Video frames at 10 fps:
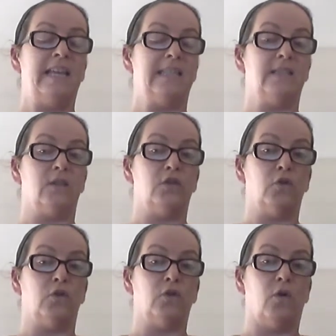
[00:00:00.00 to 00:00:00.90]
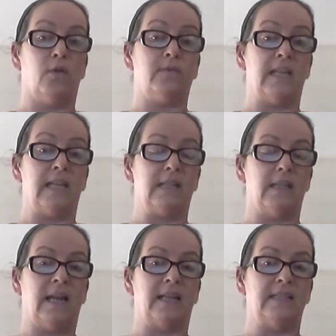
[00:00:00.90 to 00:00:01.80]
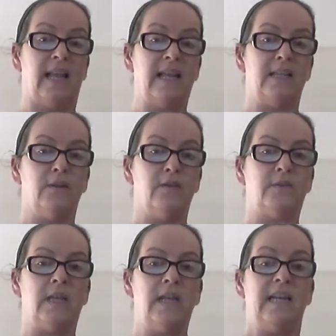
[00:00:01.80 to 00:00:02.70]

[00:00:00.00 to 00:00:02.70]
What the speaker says: Institute of Legal Executives.